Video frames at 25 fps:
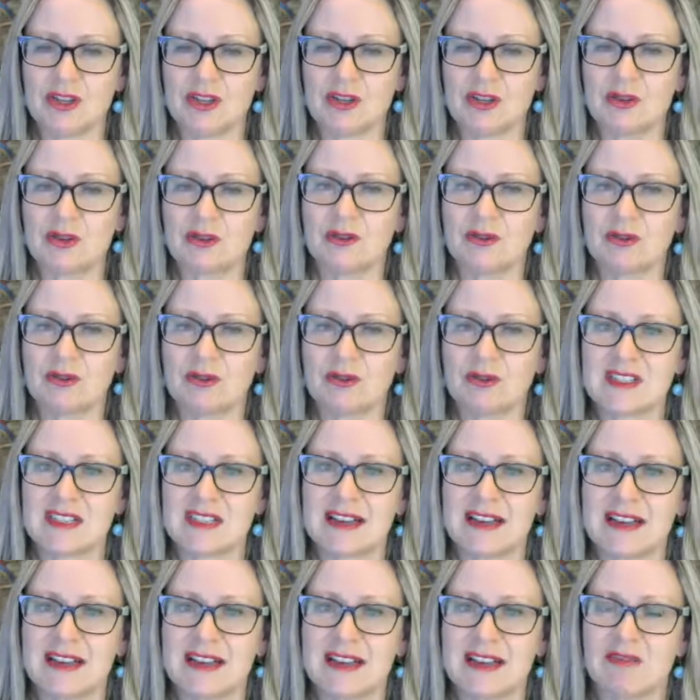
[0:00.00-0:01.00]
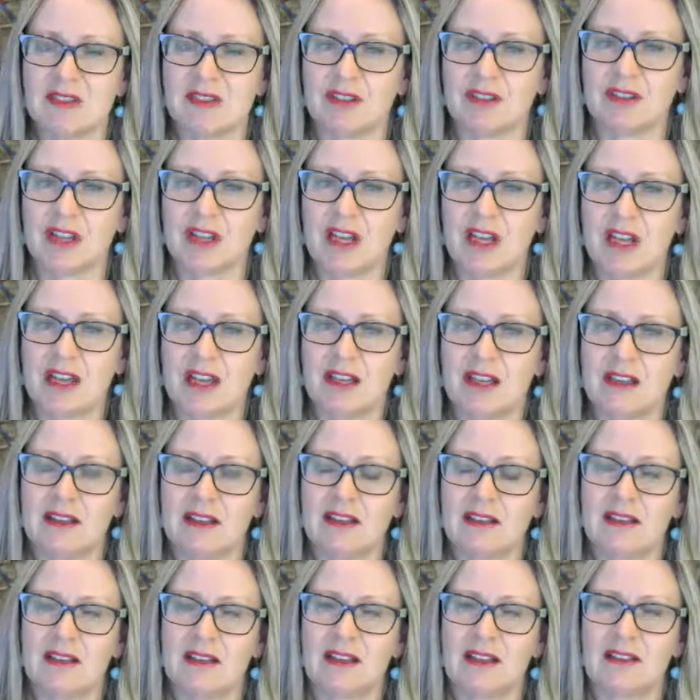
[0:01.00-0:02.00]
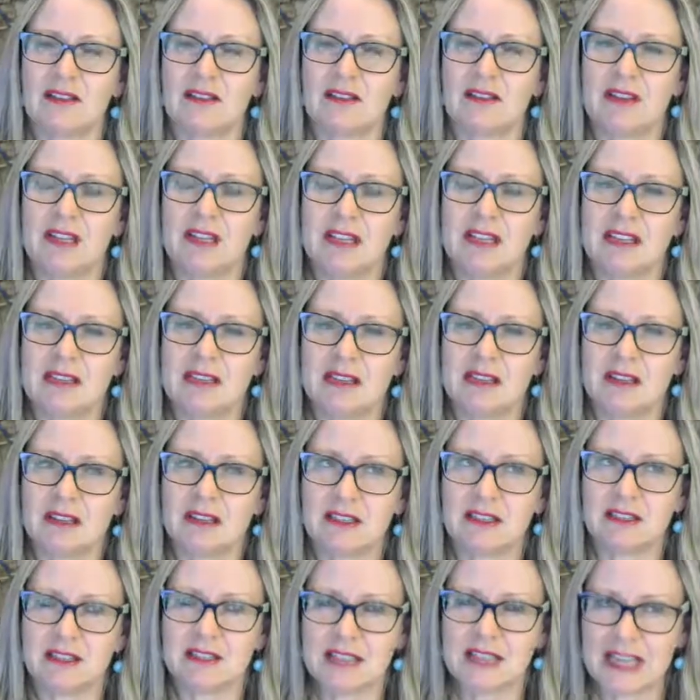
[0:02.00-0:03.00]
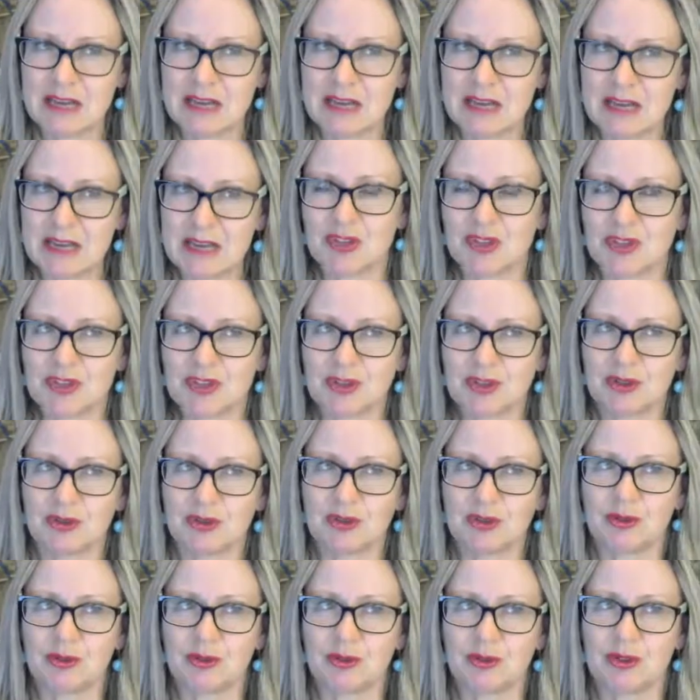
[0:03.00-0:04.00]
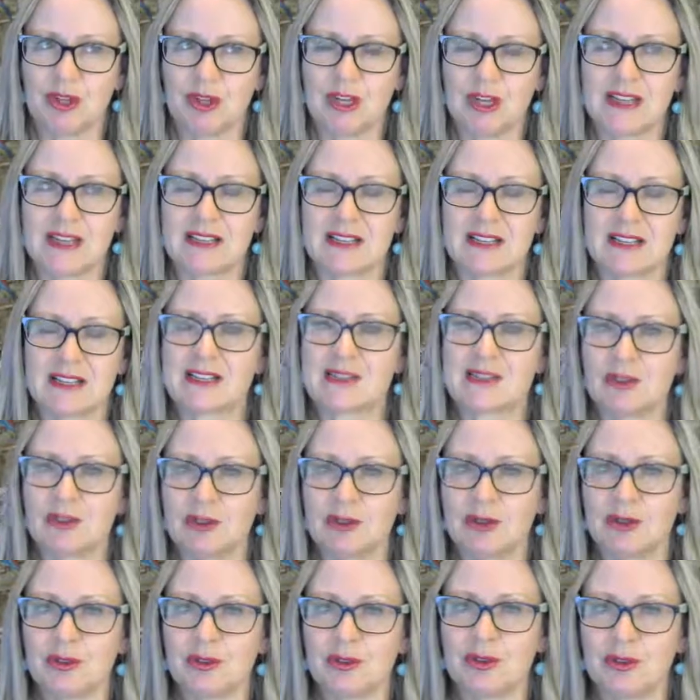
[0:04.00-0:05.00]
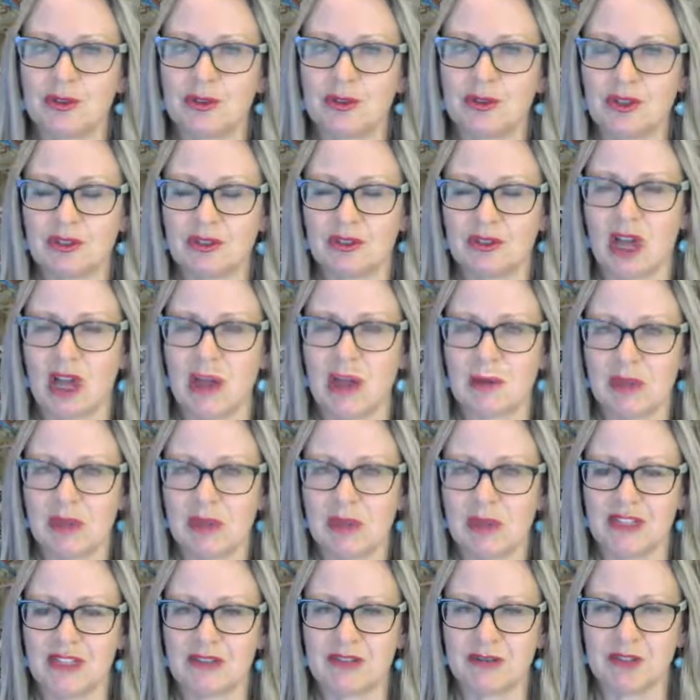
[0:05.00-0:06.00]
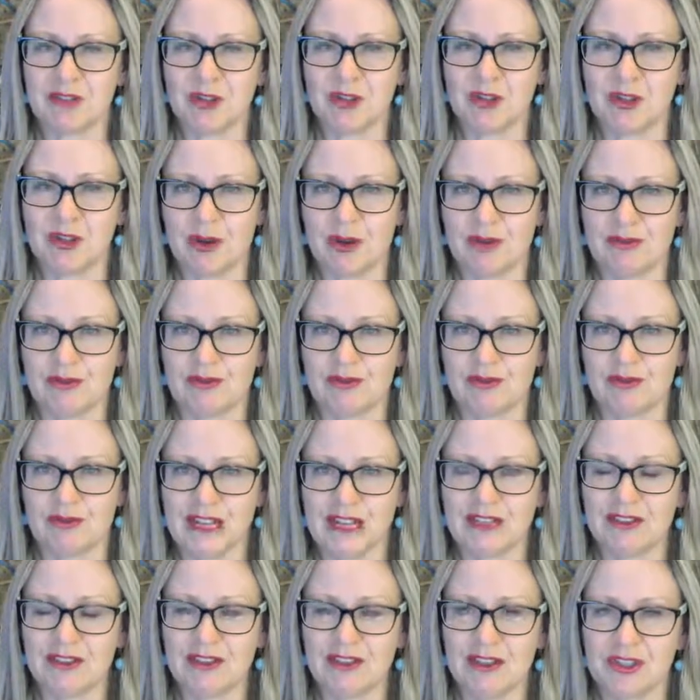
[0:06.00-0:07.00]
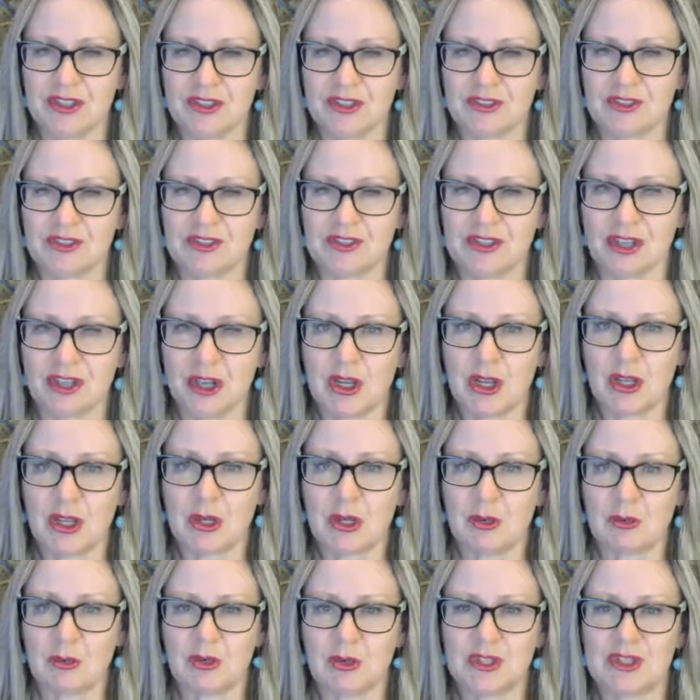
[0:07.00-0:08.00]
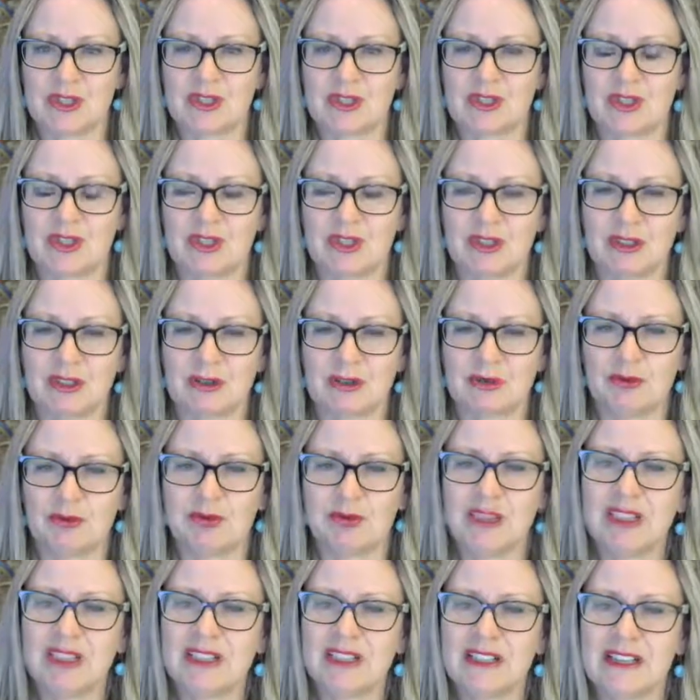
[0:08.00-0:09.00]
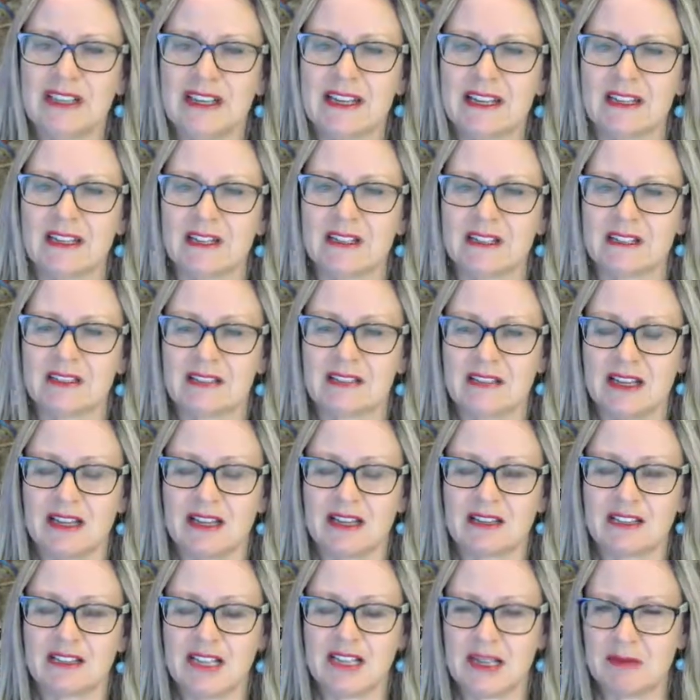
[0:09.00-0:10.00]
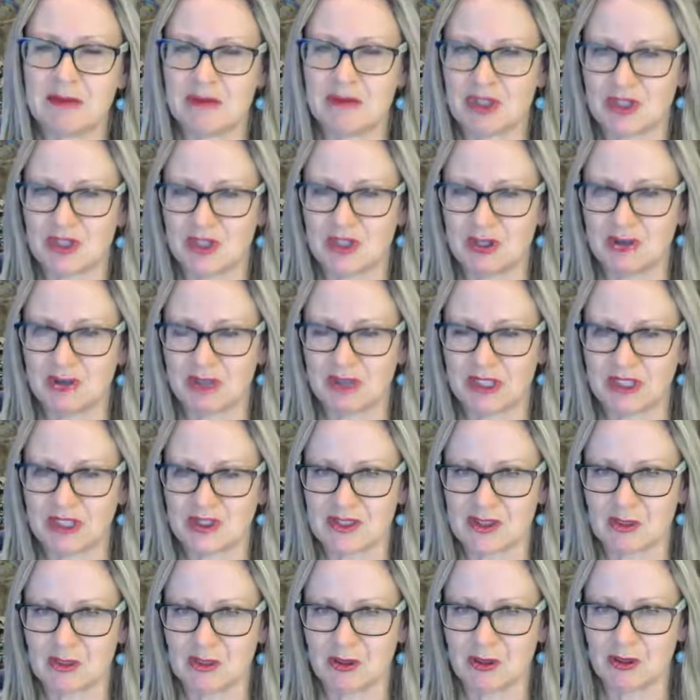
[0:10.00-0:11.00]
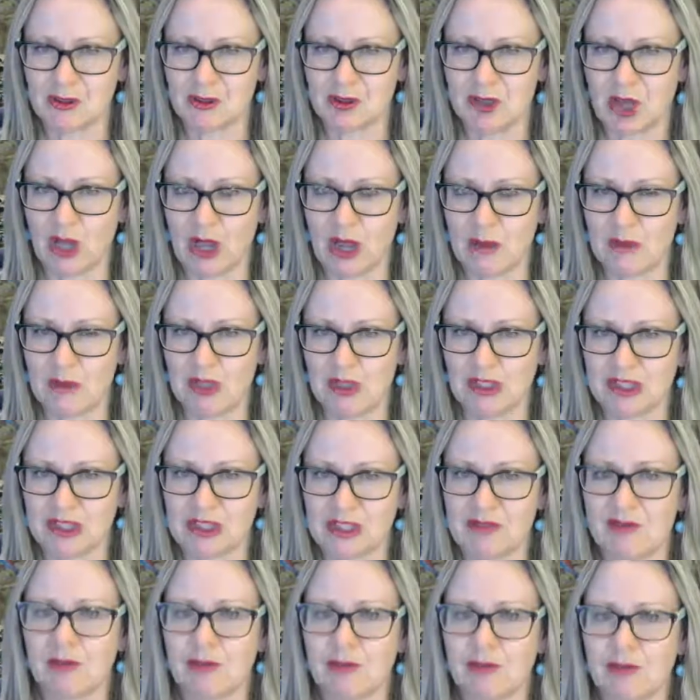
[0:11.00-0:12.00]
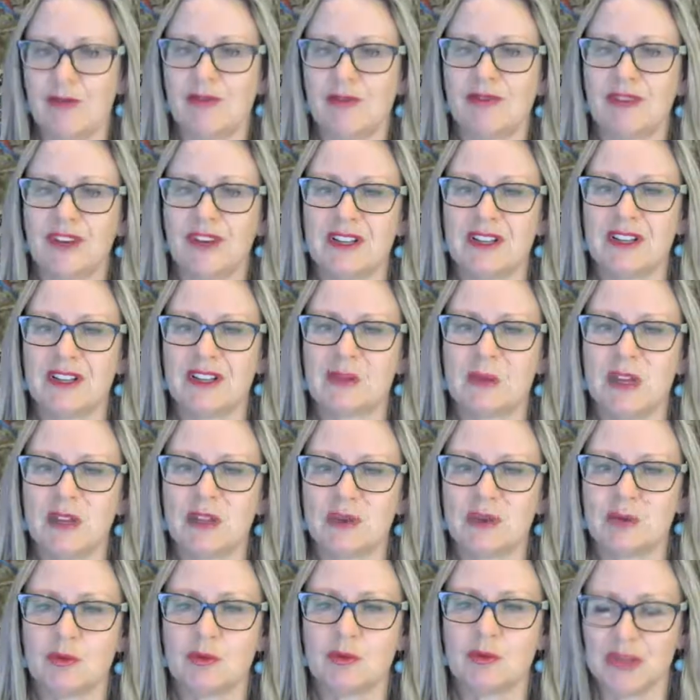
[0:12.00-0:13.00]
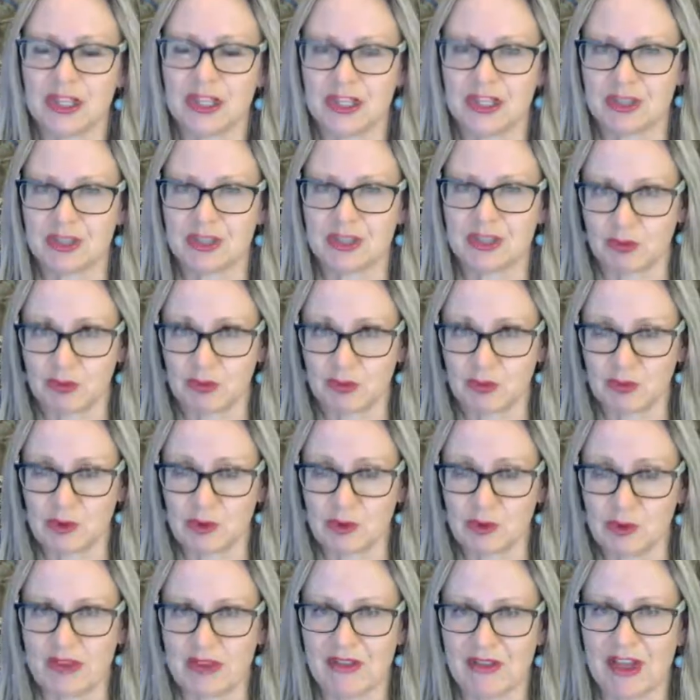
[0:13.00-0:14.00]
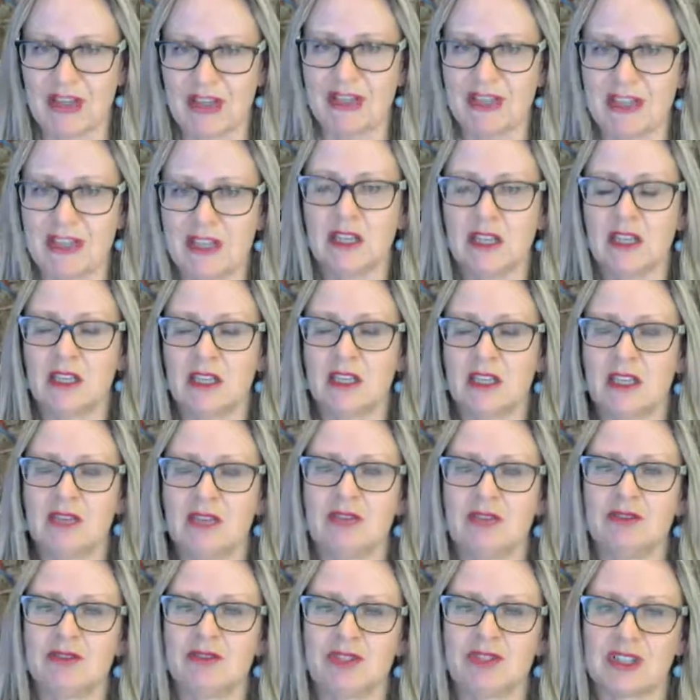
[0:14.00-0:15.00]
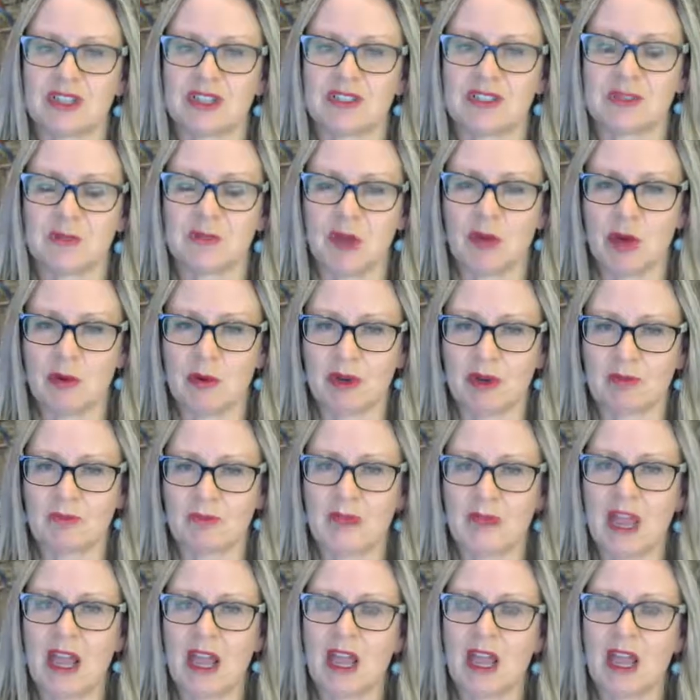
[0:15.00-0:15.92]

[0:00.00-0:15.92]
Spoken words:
you could say that the attempt to exclude liability for your own negligence was really an attempt to exclude liability for fundamental breach, and we'll talk about that in just a moment.